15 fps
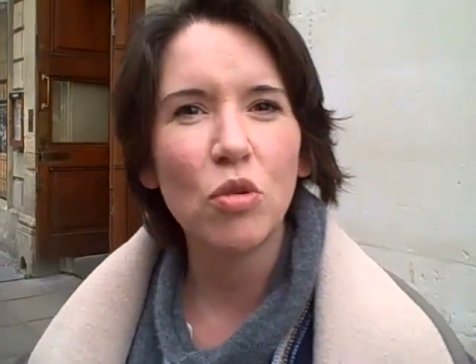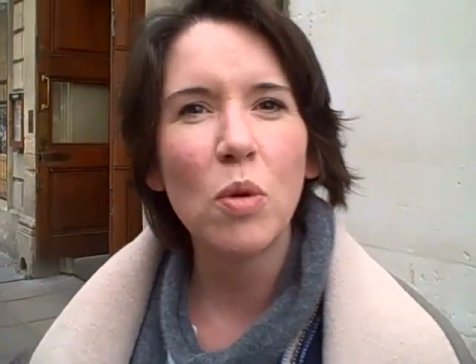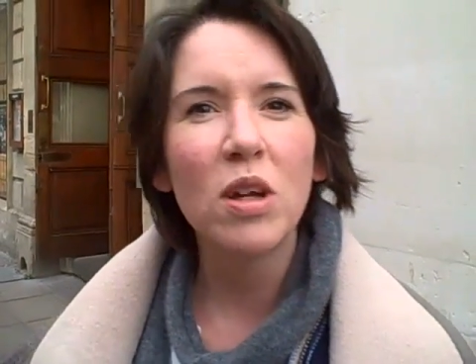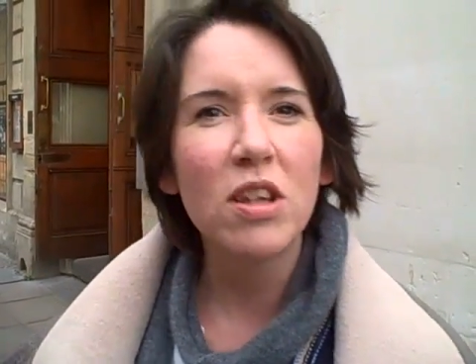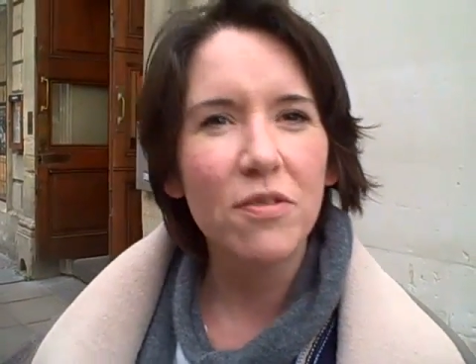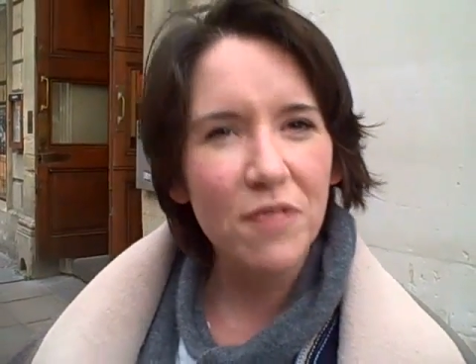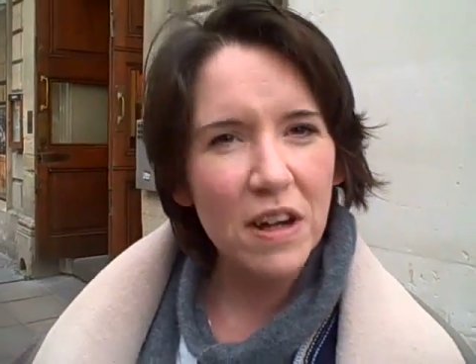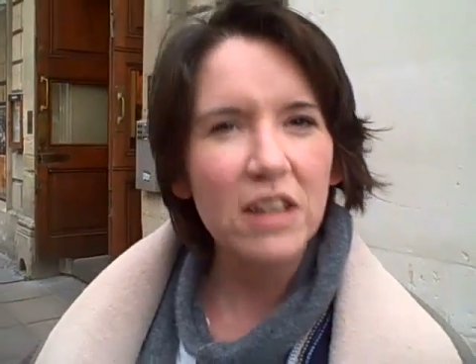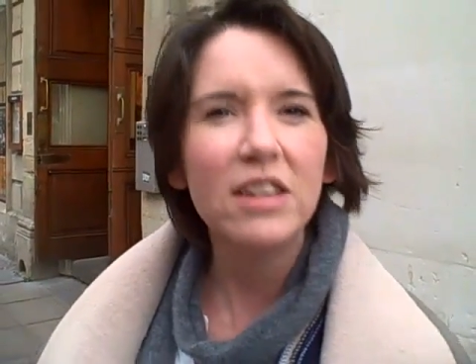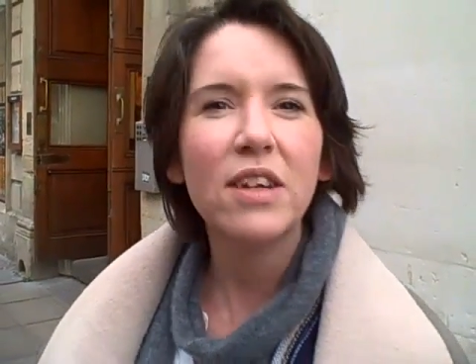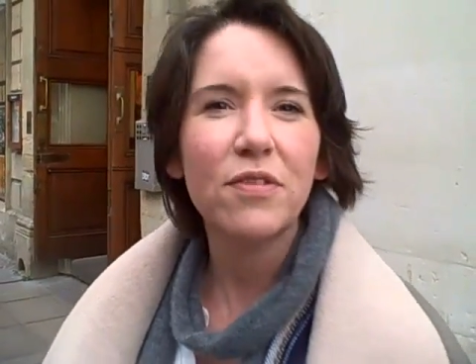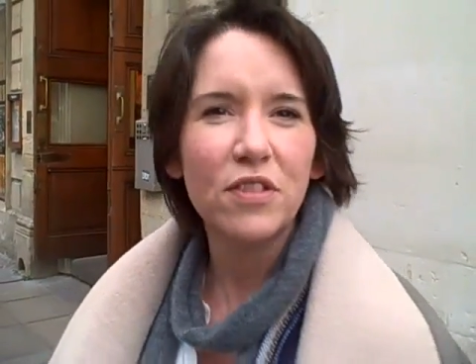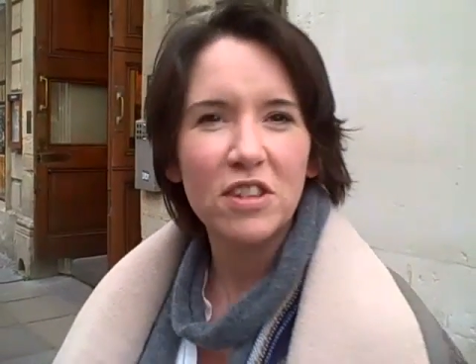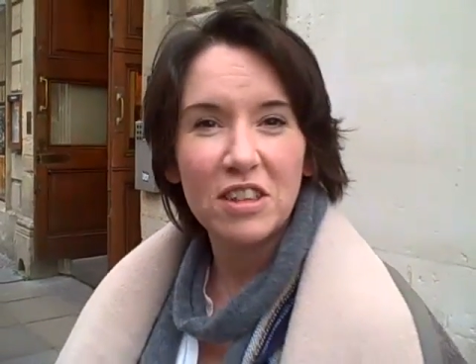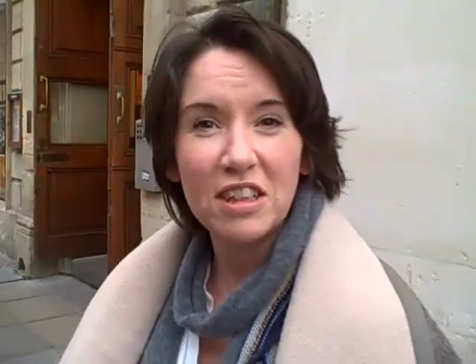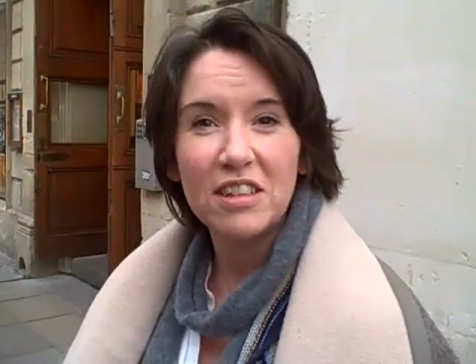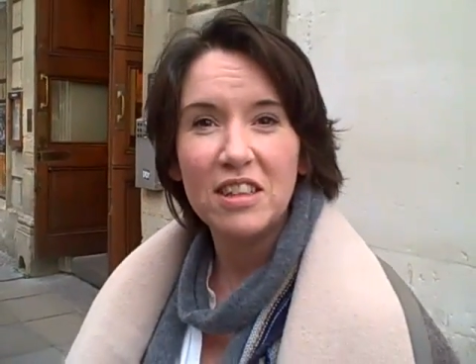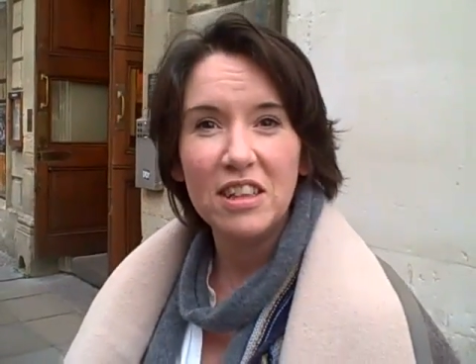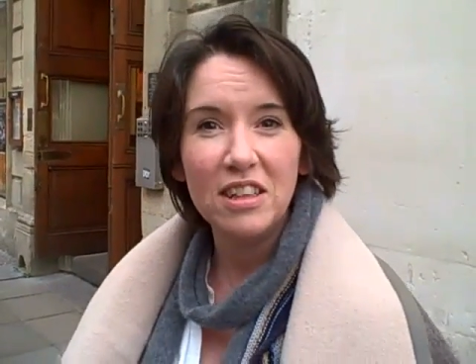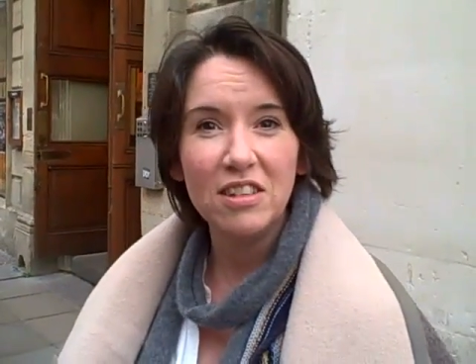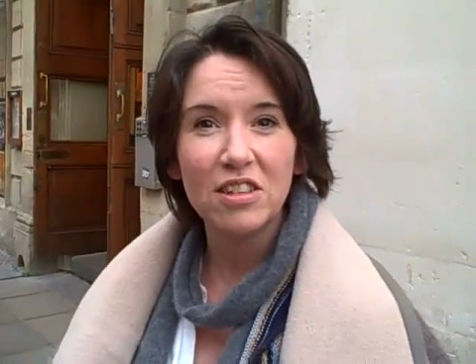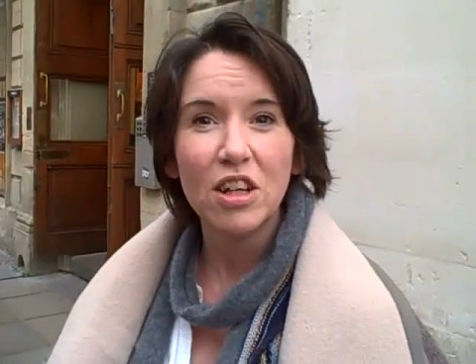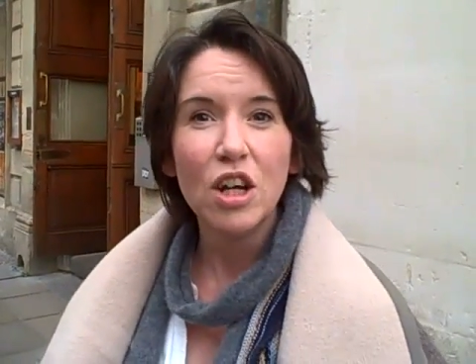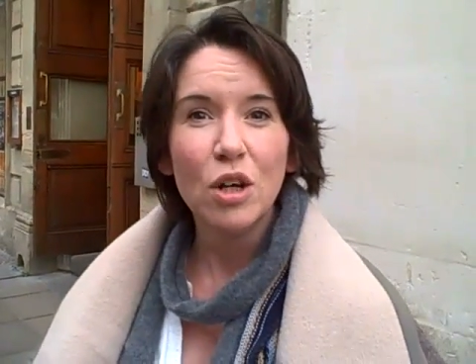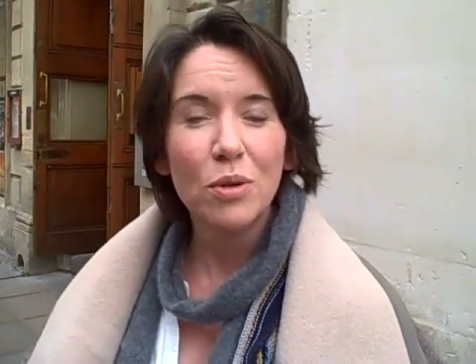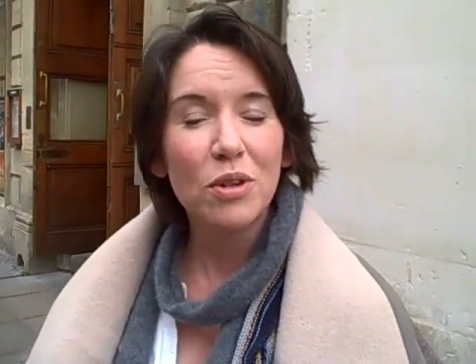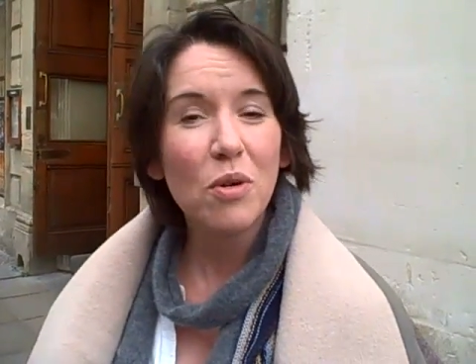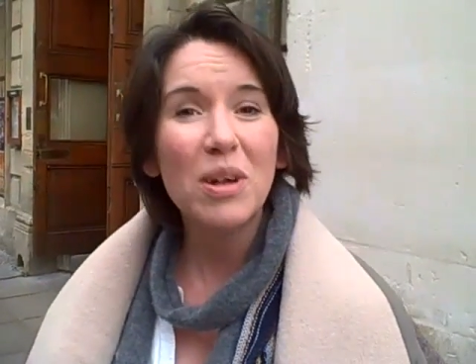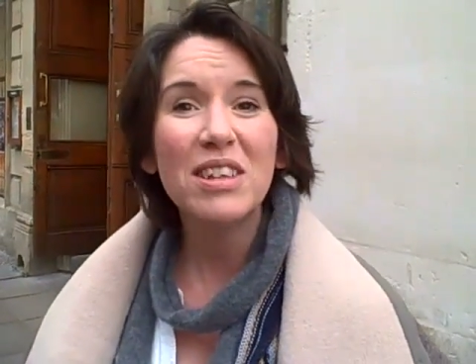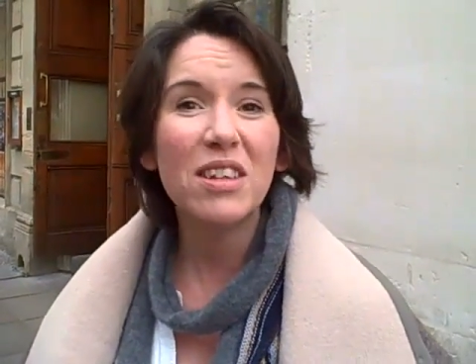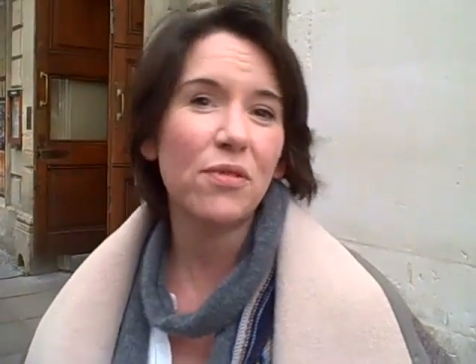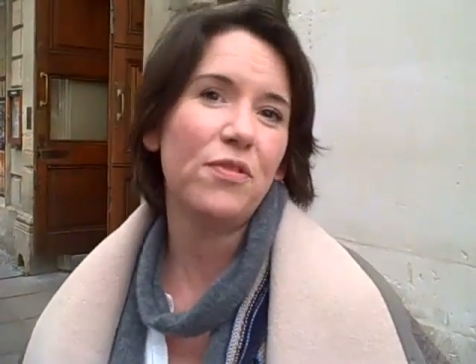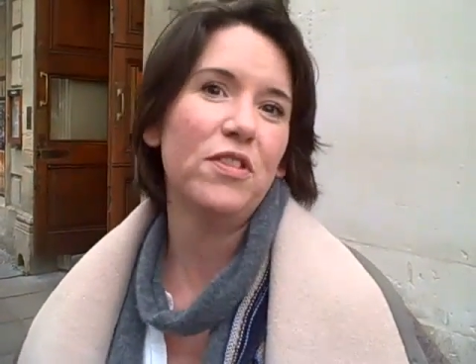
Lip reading: So while they're very different cities with quite